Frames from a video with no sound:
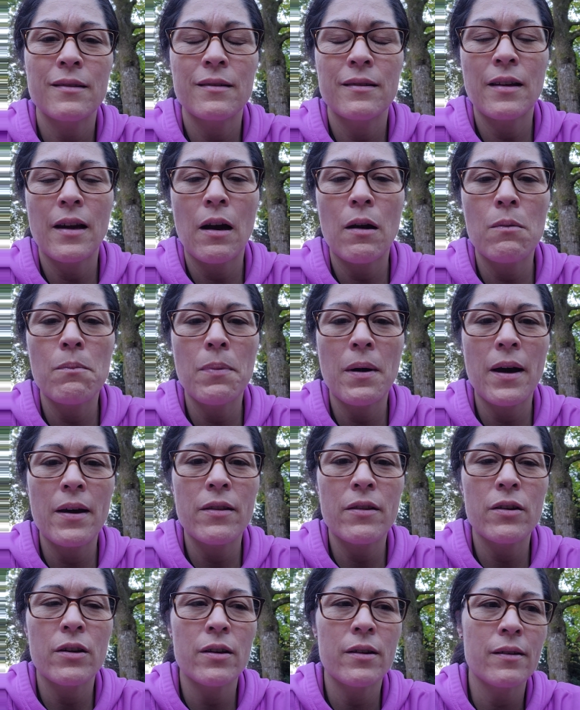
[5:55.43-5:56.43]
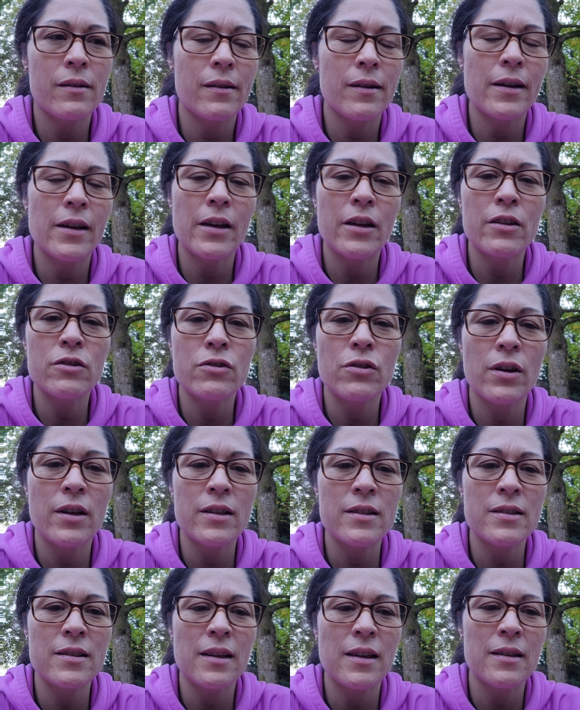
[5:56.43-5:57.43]
down by the
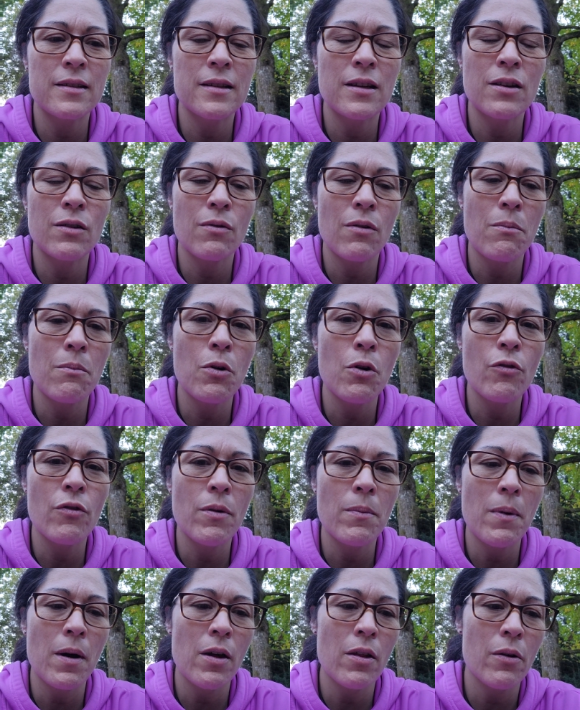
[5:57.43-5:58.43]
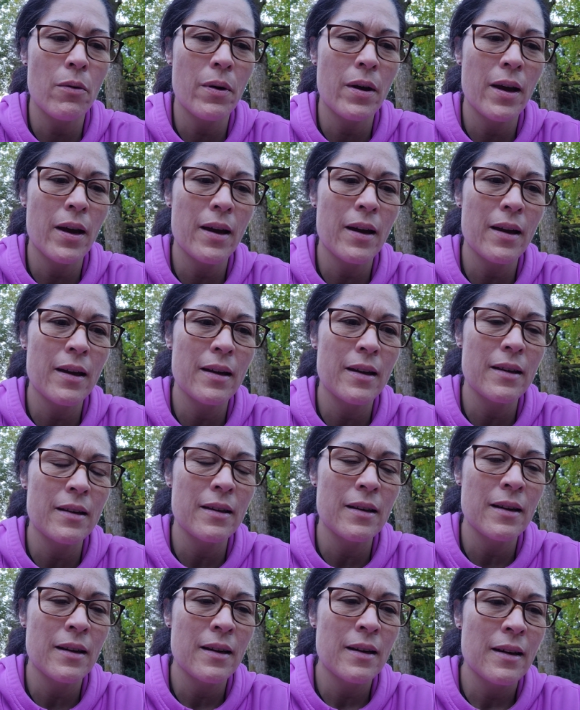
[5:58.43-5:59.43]
entrance and didn't remove them all the way. And
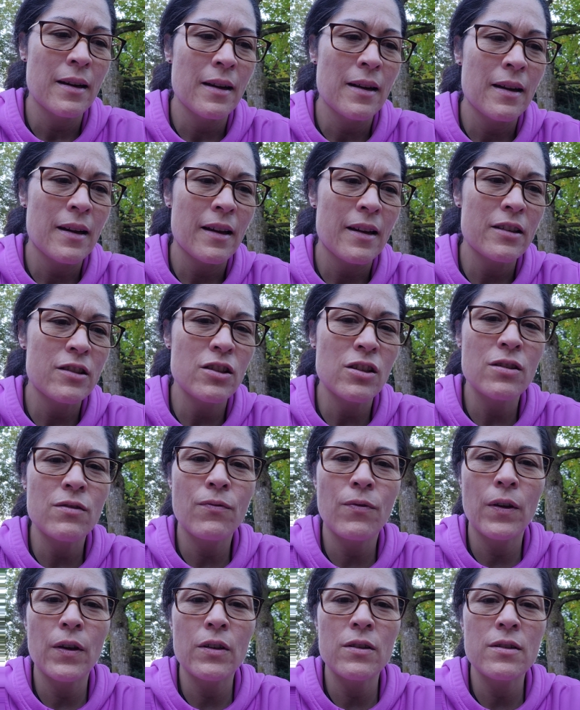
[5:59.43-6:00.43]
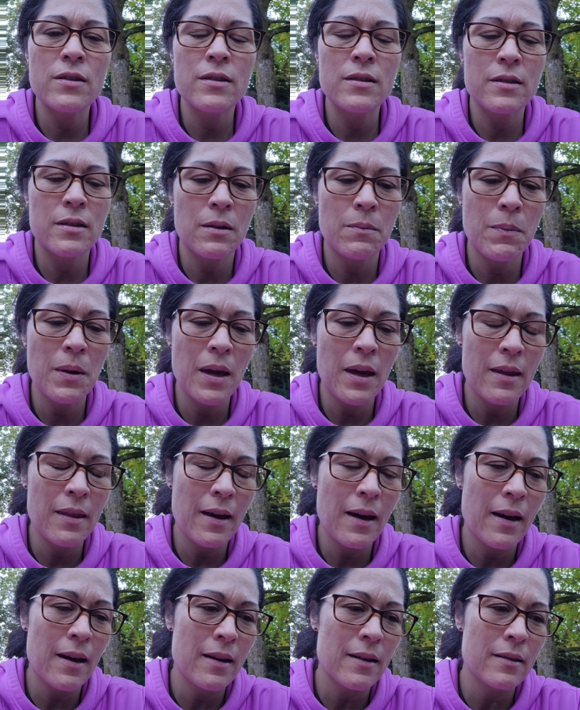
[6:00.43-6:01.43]
it just feels to me
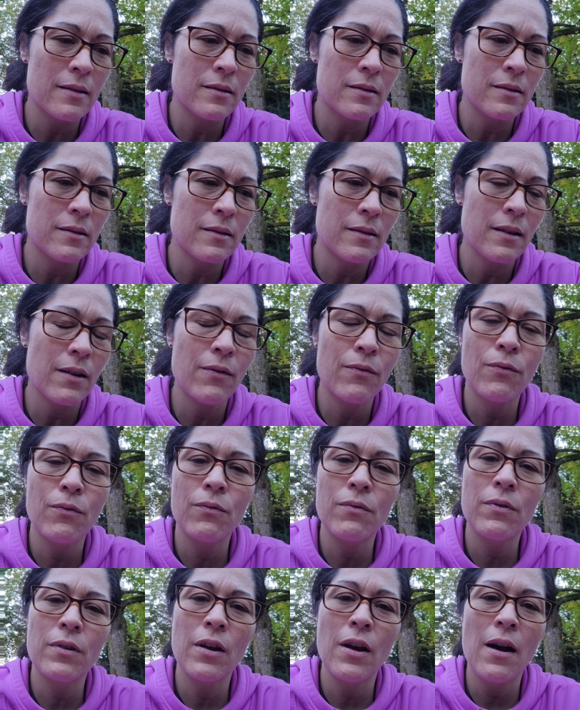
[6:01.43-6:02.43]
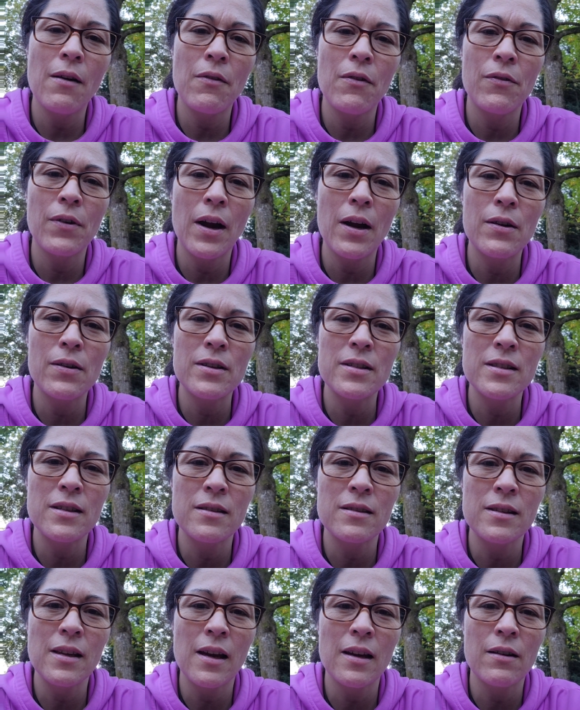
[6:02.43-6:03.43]
that if you have a virus
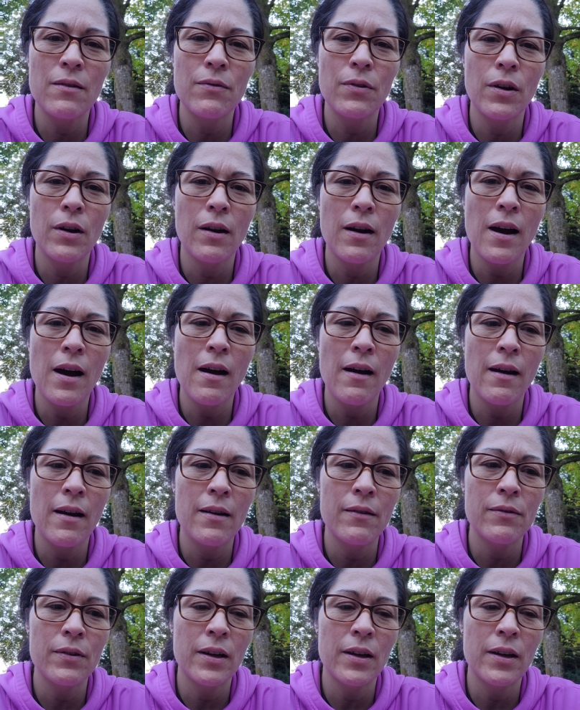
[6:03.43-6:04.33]
inside of your hive